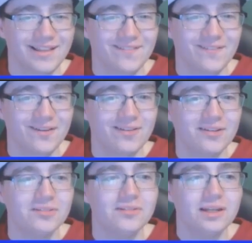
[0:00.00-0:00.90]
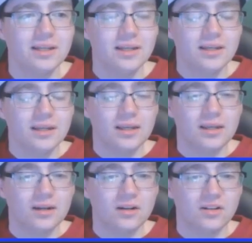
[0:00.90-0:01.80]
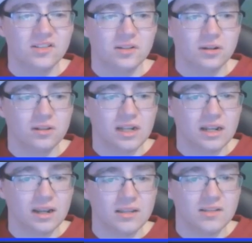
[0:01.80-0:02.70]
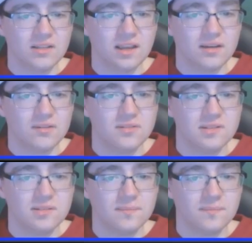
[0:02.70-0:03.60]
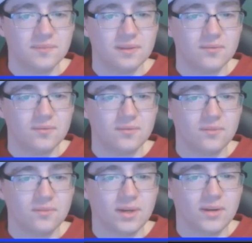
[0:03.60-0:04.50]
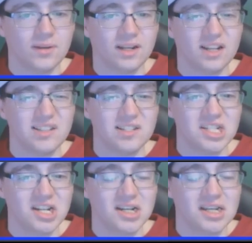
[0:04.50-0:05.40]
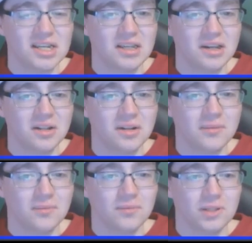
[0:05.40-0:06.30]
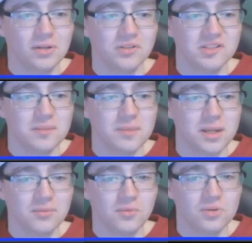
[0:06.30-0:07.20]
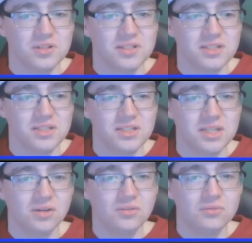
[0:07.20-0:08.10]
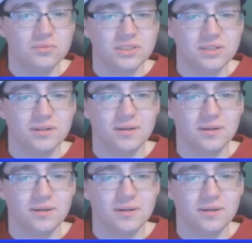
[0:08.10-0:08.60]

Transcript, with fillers: Very cool. And uh, also not only that, I done Tails. Very nice and shiny and yellow. Really awesome. And of course, Knuckles.